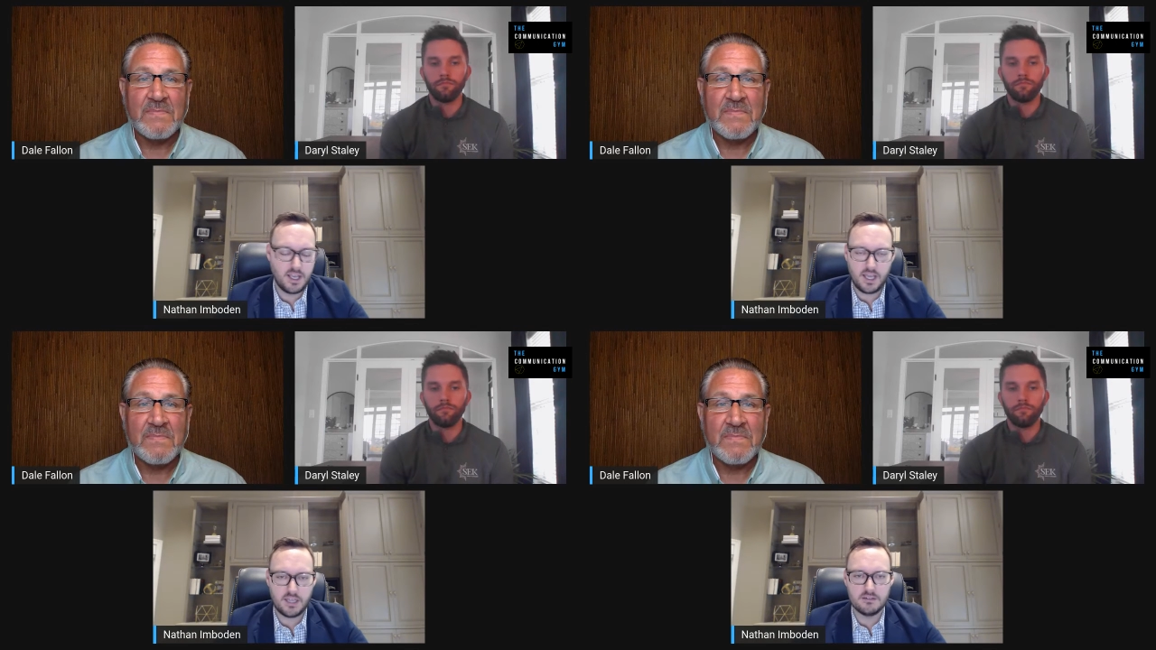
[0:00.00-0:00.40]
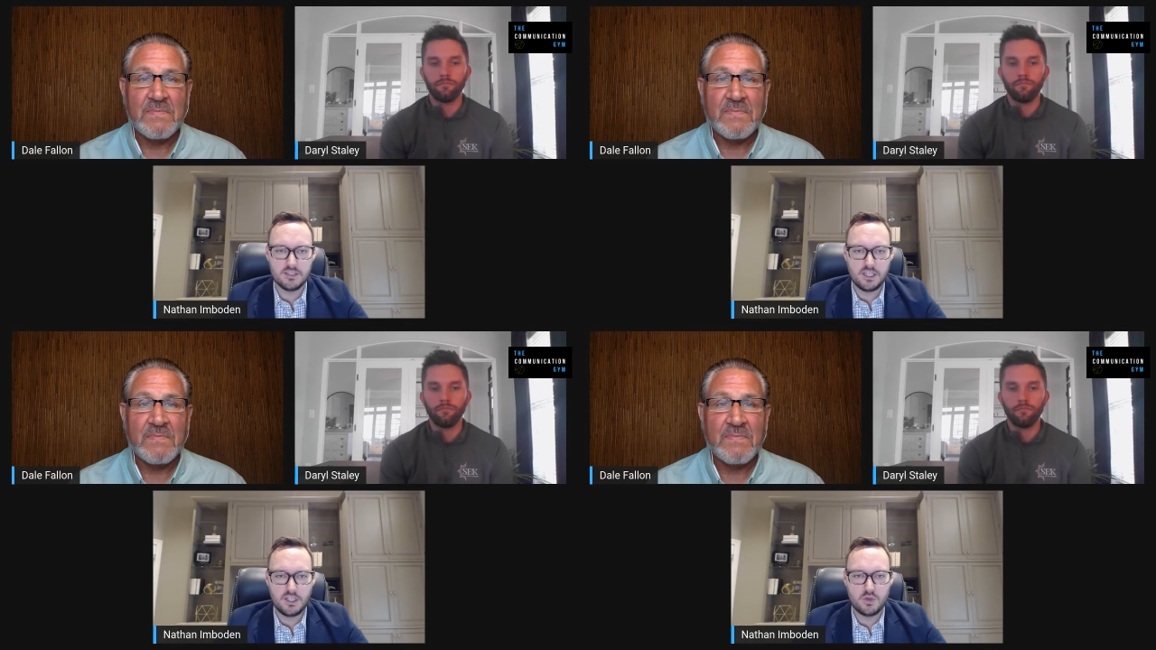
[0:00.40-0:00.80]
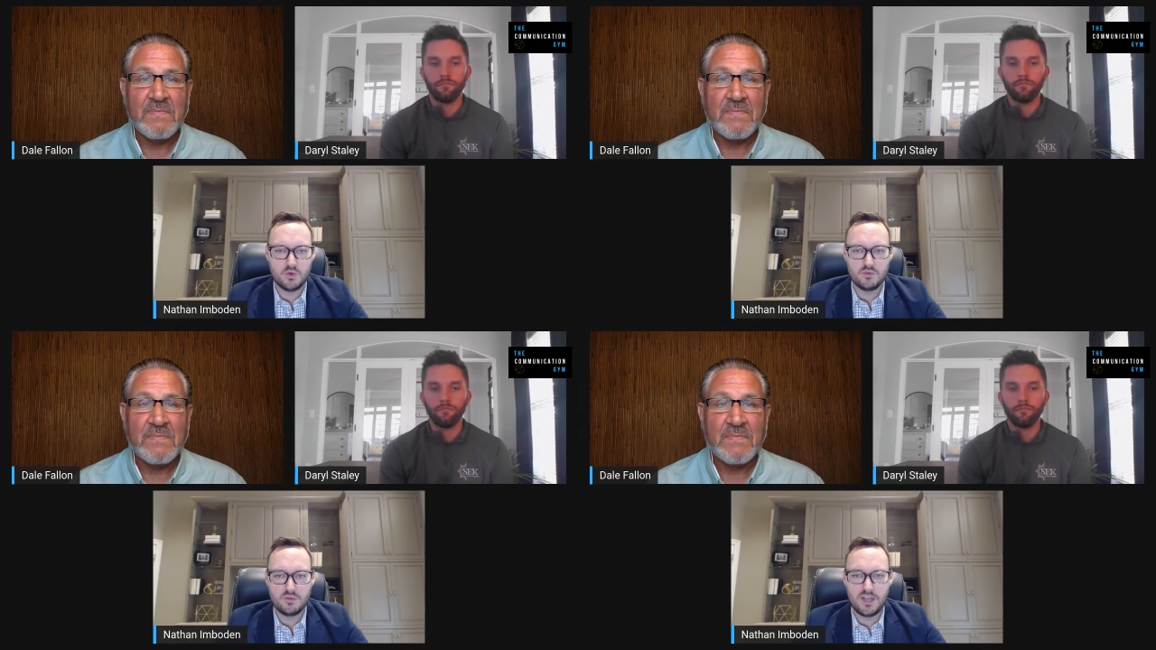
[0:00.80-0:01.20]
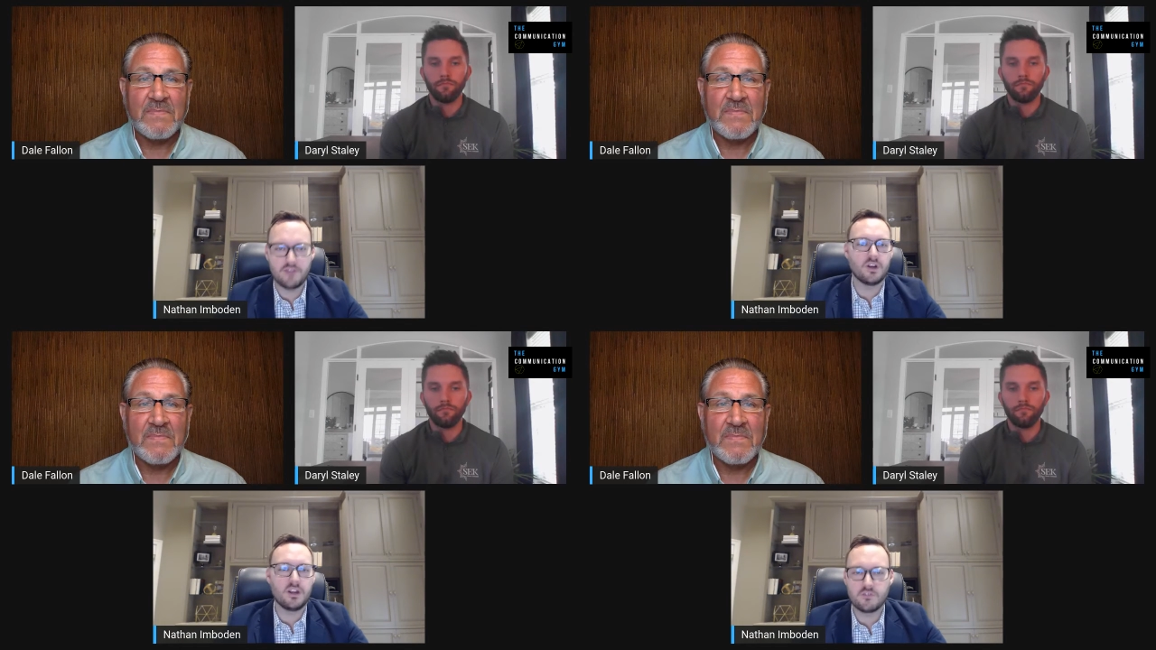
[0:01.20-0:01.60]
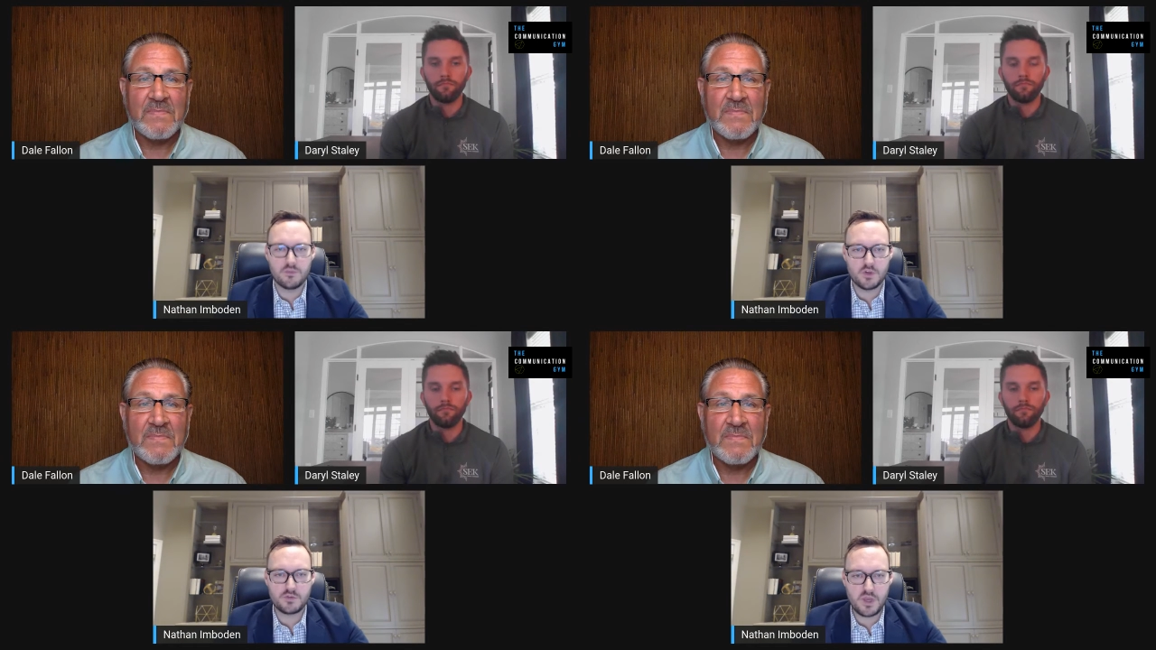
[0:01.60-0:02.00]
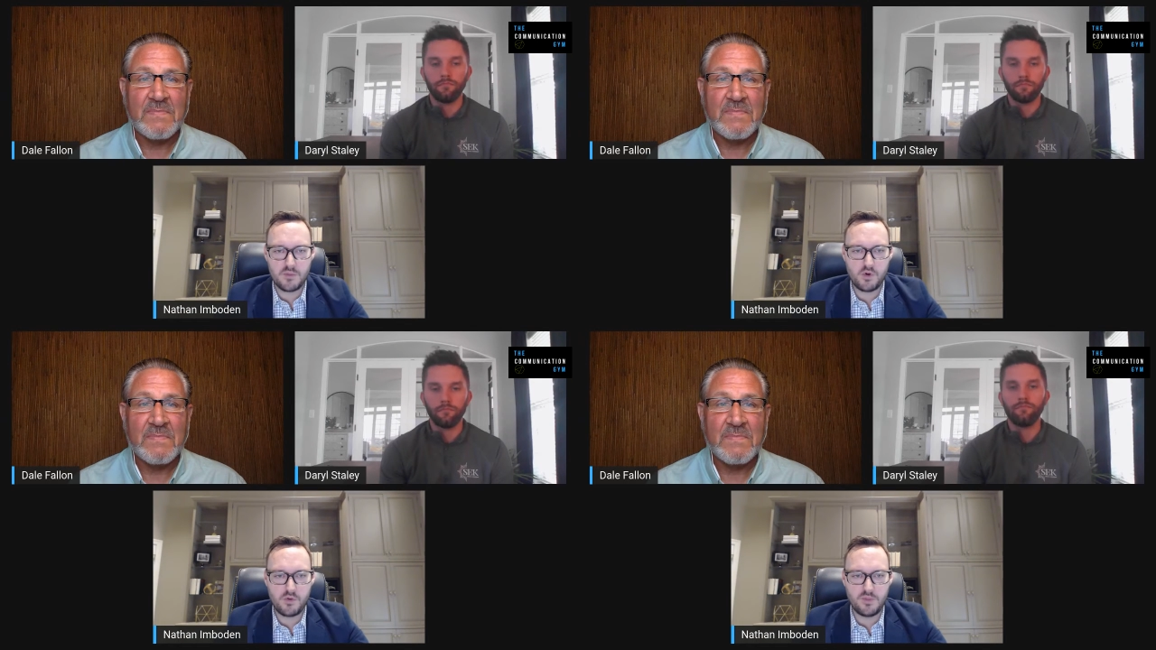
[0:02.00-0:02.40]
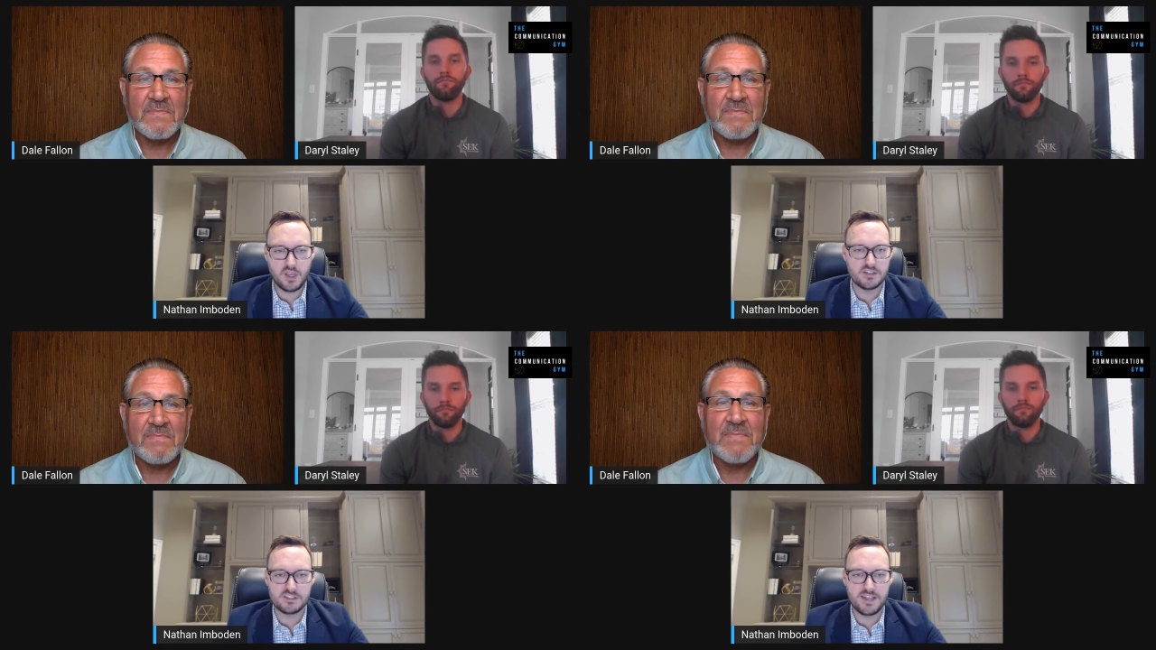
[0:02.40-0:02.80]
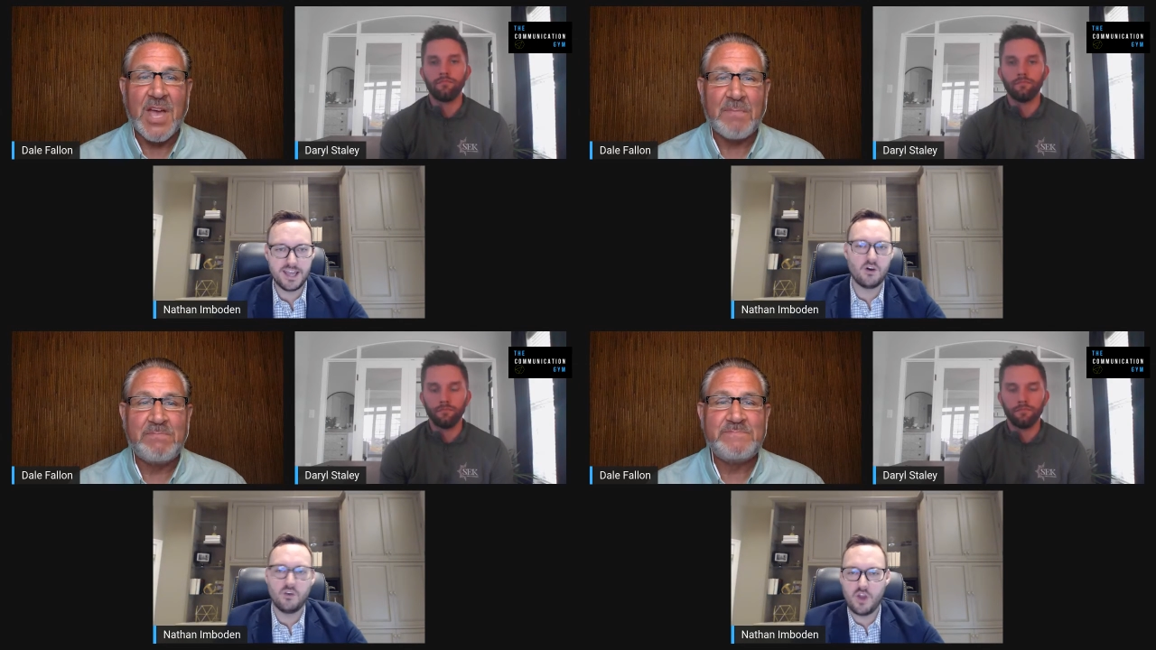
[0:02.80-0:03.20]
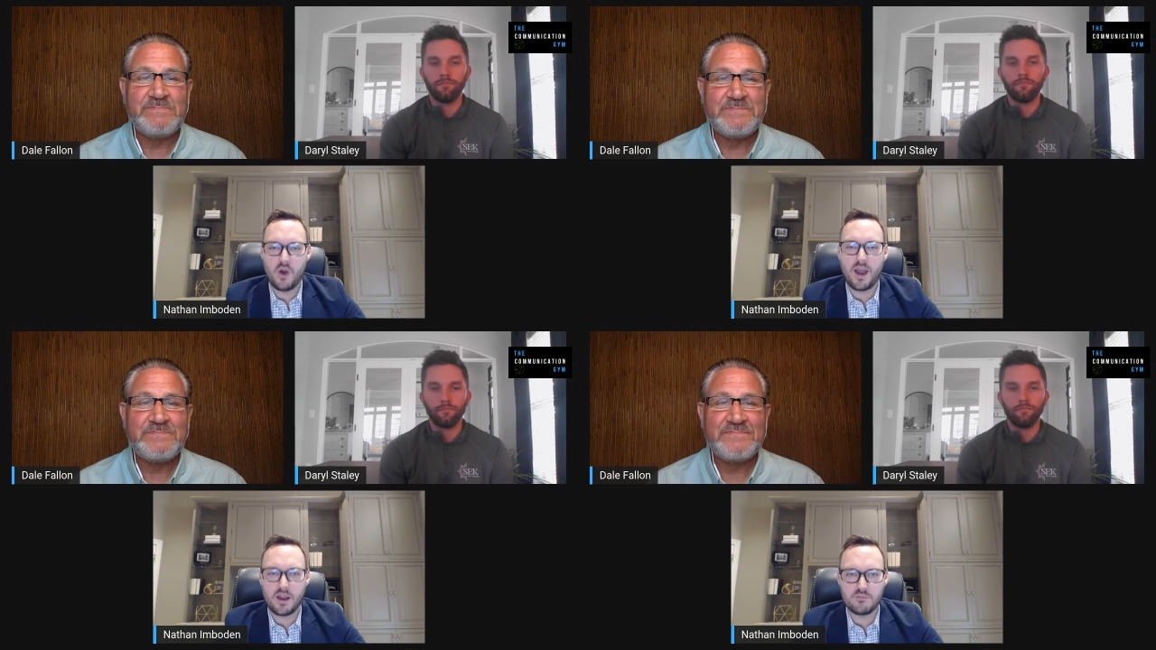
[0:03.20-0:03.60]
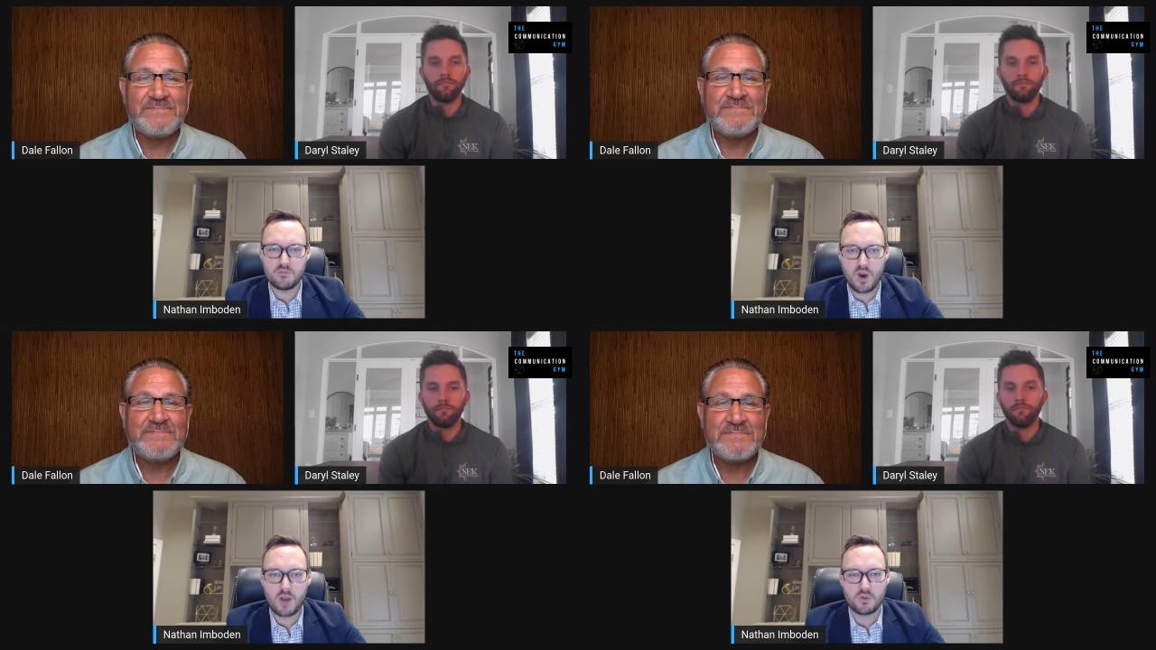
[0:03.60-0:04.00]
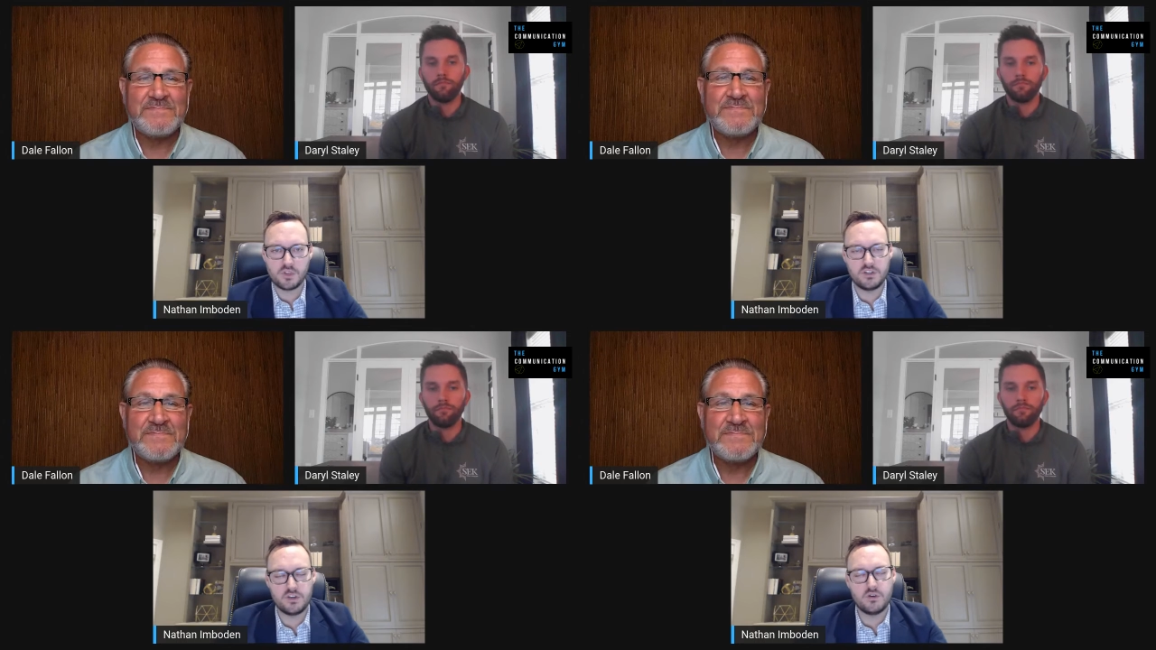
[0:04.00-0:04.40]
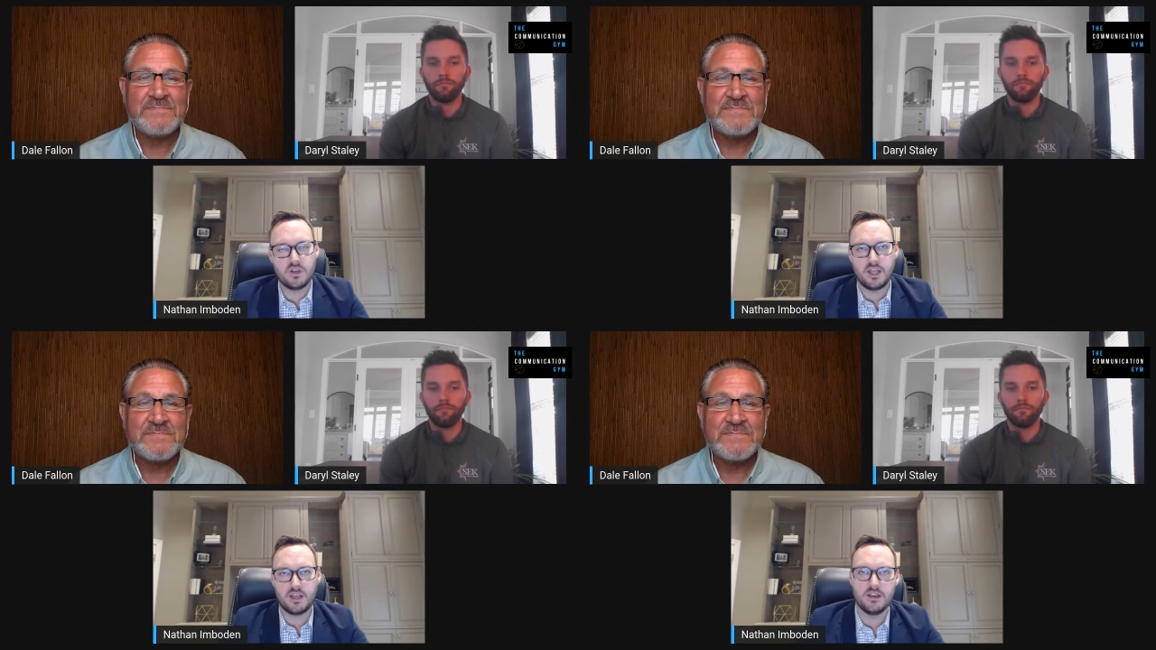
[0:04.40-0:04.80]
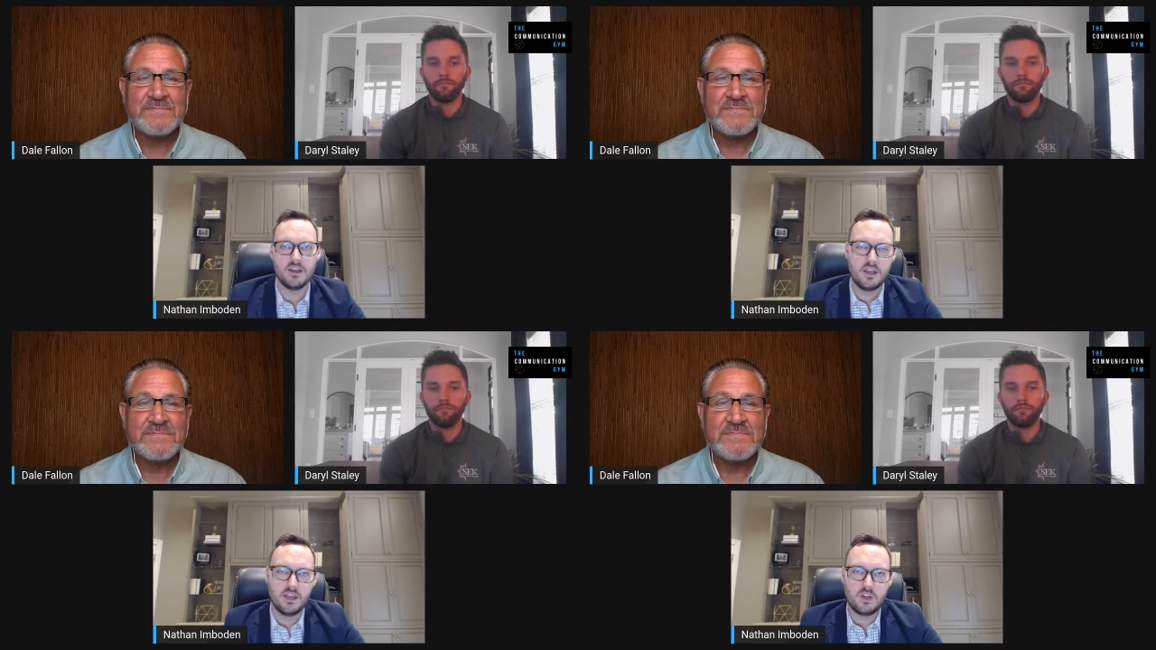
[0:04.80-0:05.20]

Speaker 1: and you never hear from those people because they don't know how to properly do it, and